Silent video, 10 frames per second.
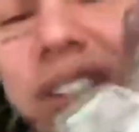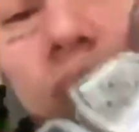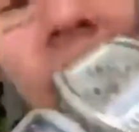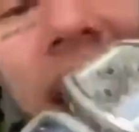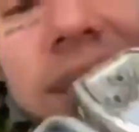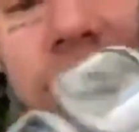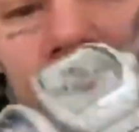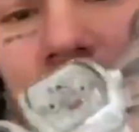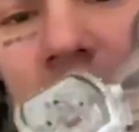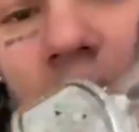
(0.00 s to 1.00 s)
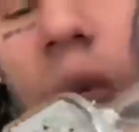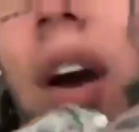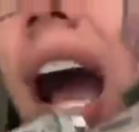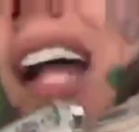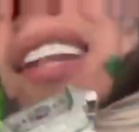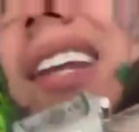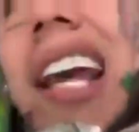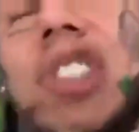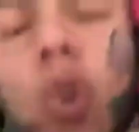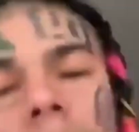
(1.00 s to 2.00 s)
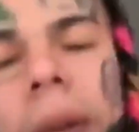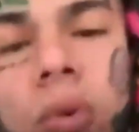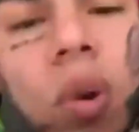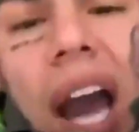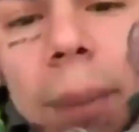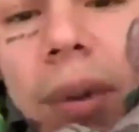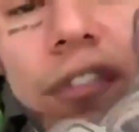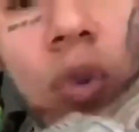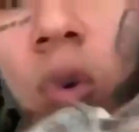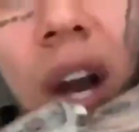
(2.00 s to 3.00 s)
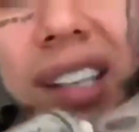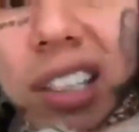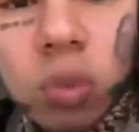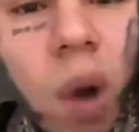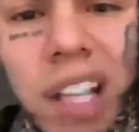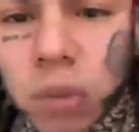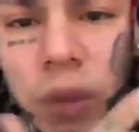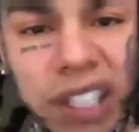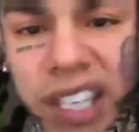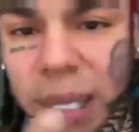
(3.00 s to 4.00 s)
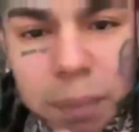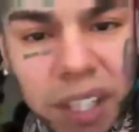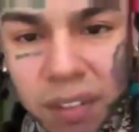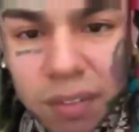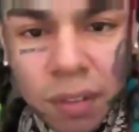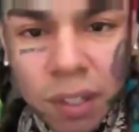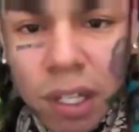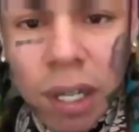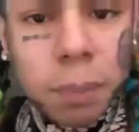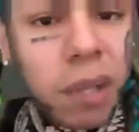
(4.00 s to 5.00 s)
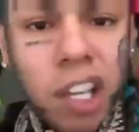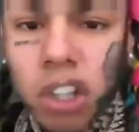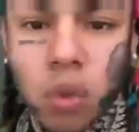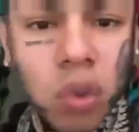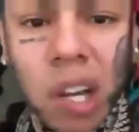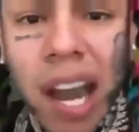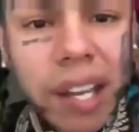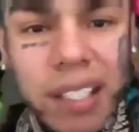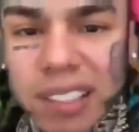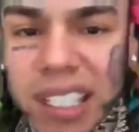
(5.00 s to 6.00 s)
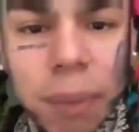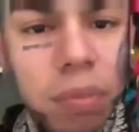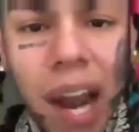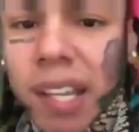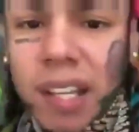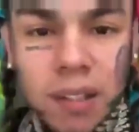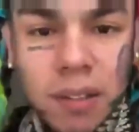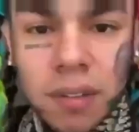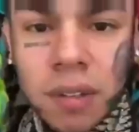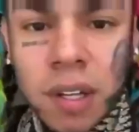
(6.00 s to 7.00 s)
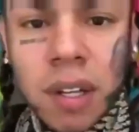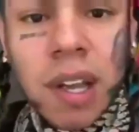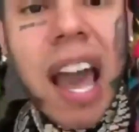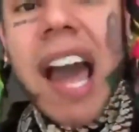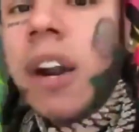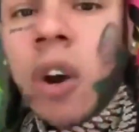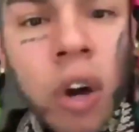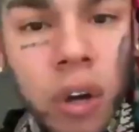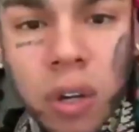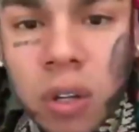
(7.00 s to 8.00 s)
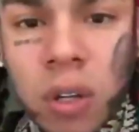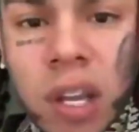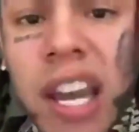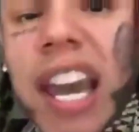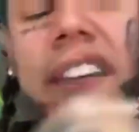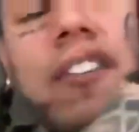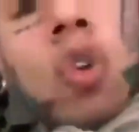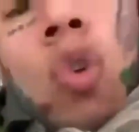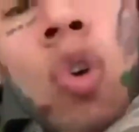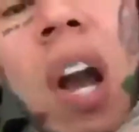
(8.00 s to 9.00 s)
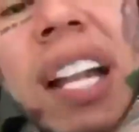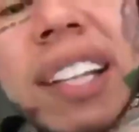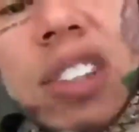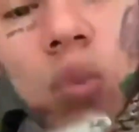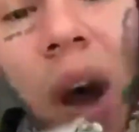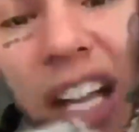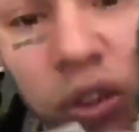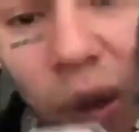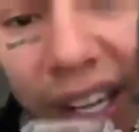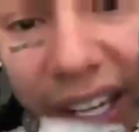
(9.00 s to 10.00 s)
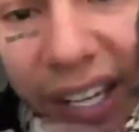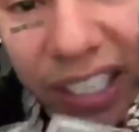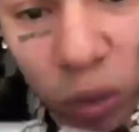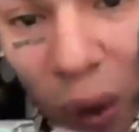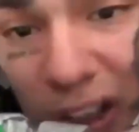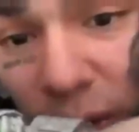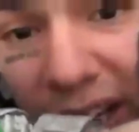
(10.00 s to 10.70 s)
this watch. Well, I think like two people got it. But if you don't got this watch, we can't beef. Me and you are not in the same bracket. At all. If you don't got this watch right here, this watch